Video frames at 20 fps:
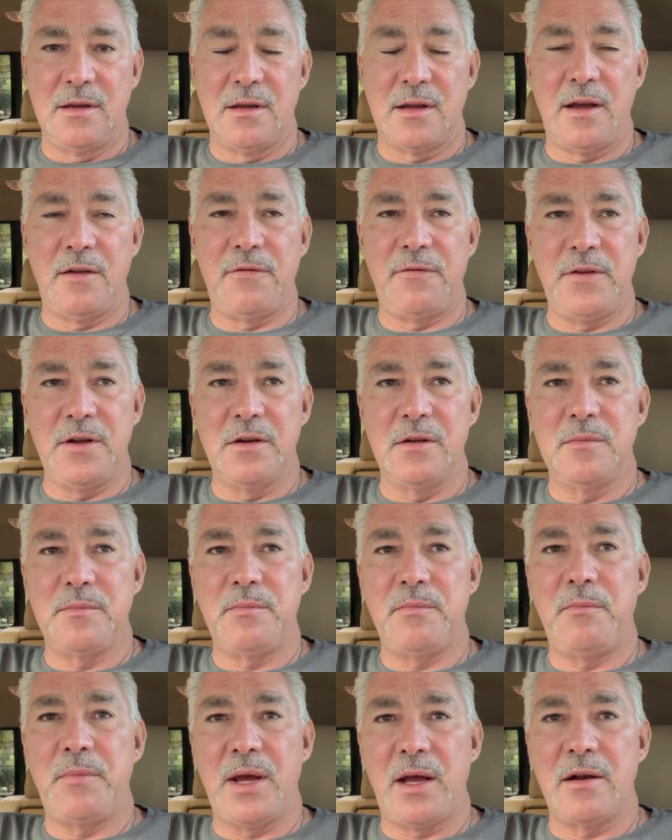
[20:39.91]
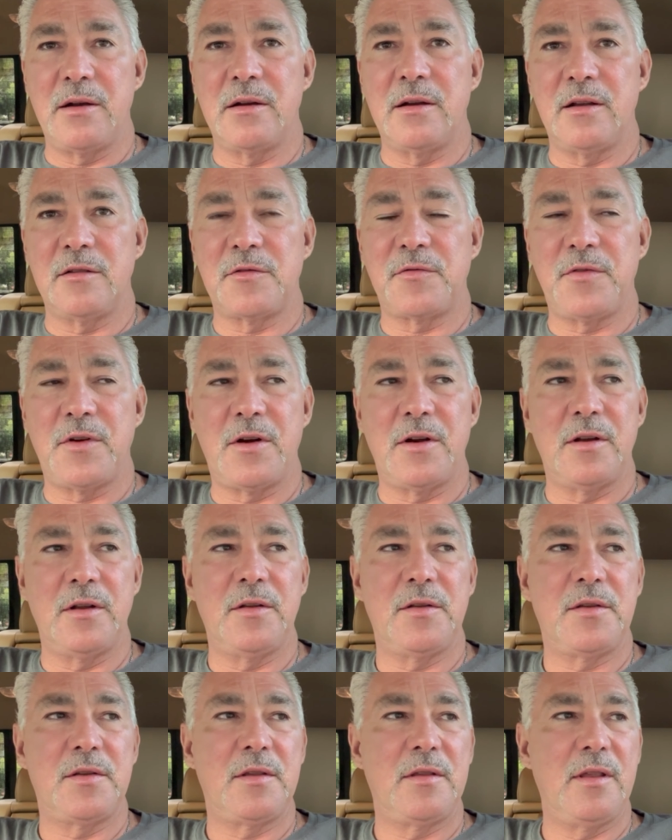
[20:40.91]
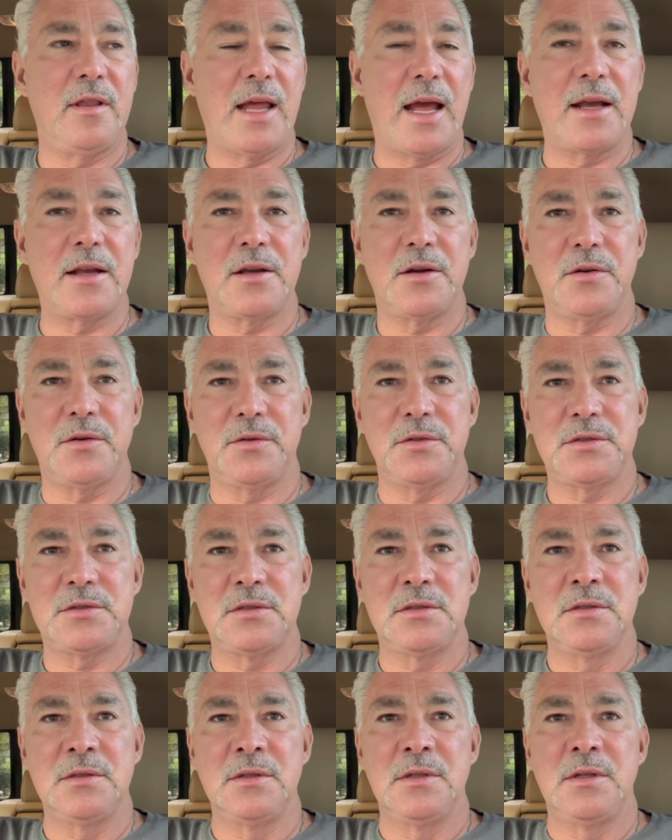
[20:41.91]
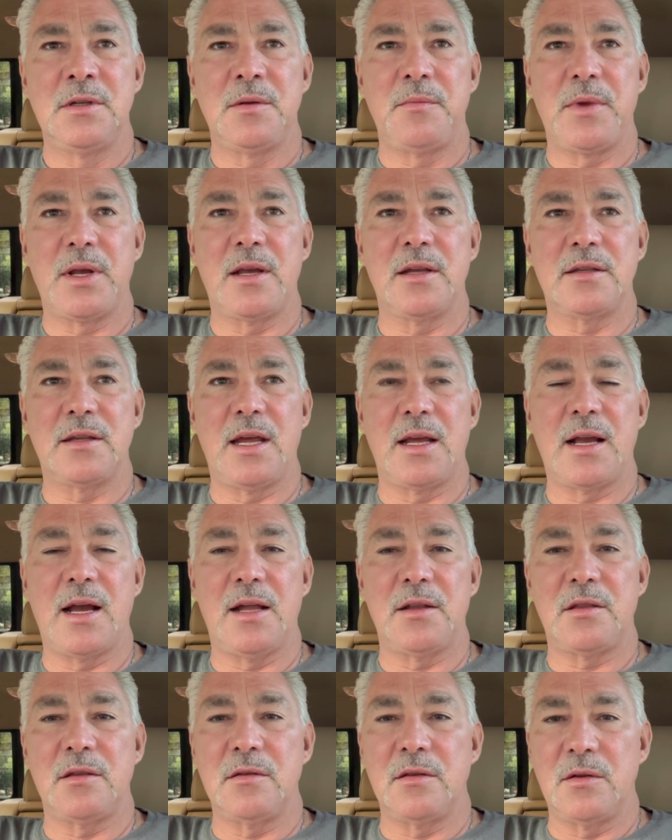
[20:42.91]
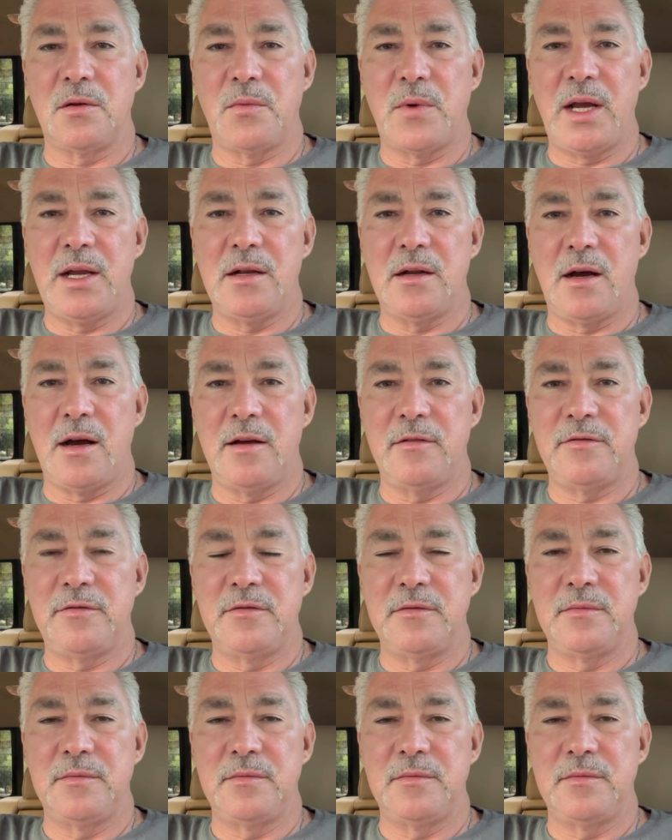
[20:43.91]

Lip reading: I feel better as far as that goes because I got the weight off.